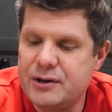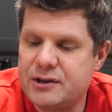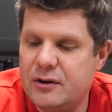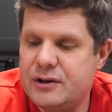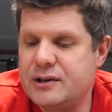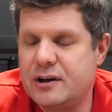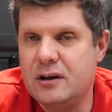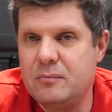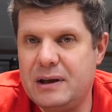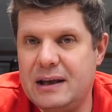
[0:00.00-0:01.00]
So this is
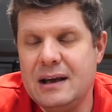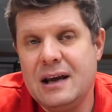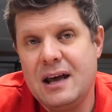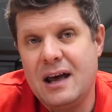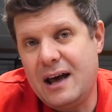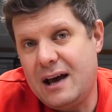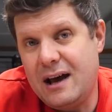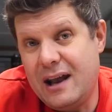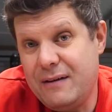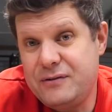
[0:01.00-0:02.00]
going to be
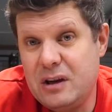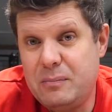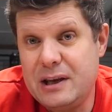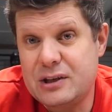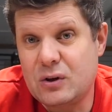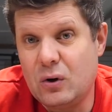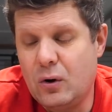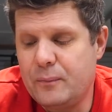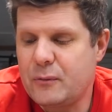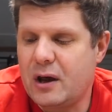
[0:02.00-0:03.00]
an FTP
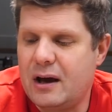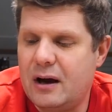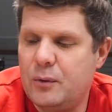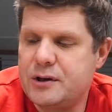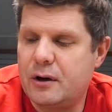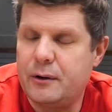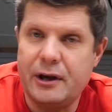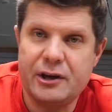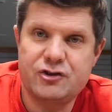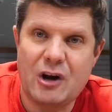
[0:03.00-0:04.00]
score, which I'm going to
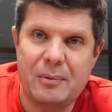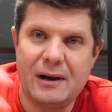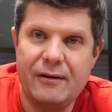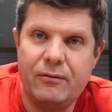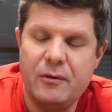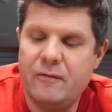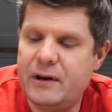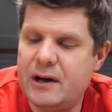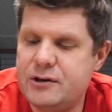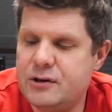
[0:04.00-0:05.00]
extrapolate from the
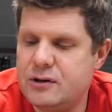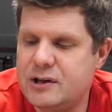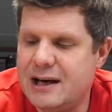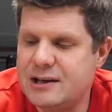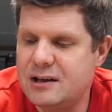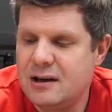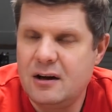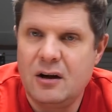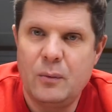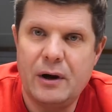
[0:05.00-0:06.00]
VO2 test.
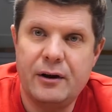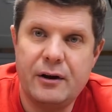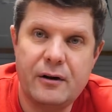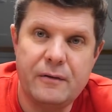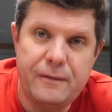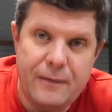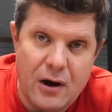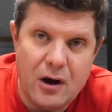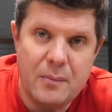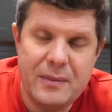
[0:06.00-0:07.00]
We're going to
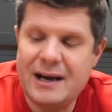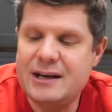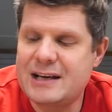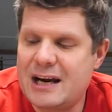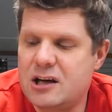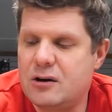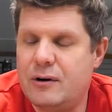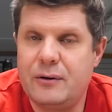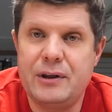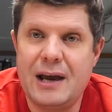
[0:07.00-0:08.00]
confirm that is
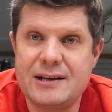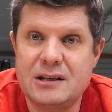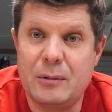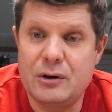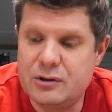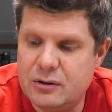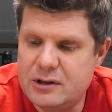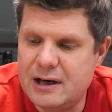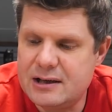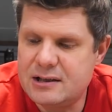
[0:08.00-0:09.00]
accurate with the SMO2
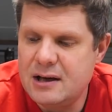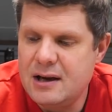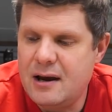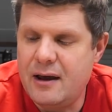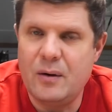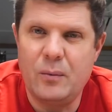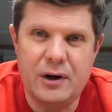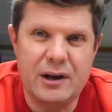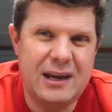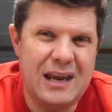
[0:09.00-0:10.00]
test, and then we're
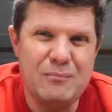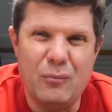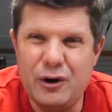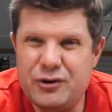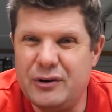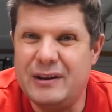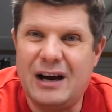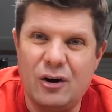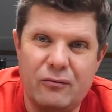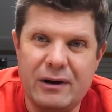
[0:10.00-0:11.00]
going to keep monitoring
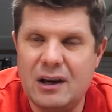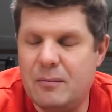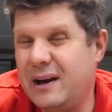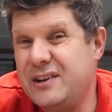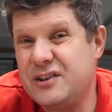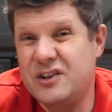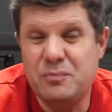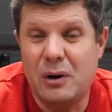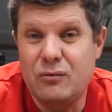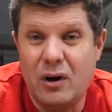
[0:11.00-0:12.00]
that on a regular basis
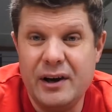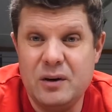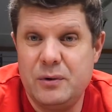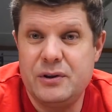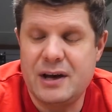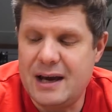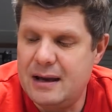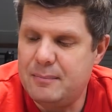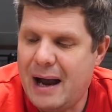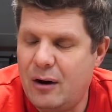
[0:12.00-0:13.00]
just by riding with
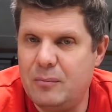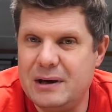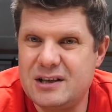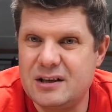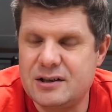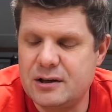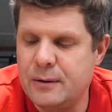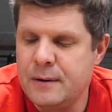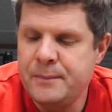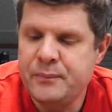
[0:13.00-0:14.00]
a power meter.
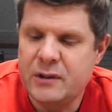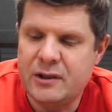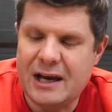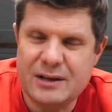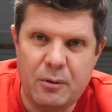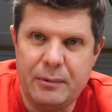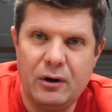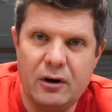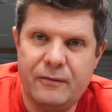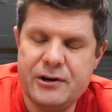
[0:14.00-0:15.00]
So that's probably
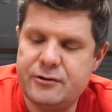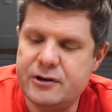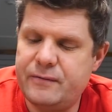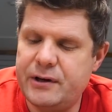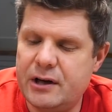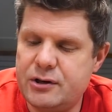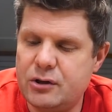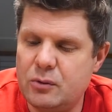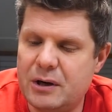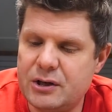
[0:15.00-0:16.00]
not going to feature in this video
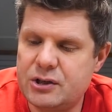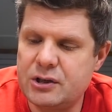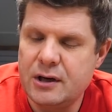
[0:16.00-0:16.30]
too much.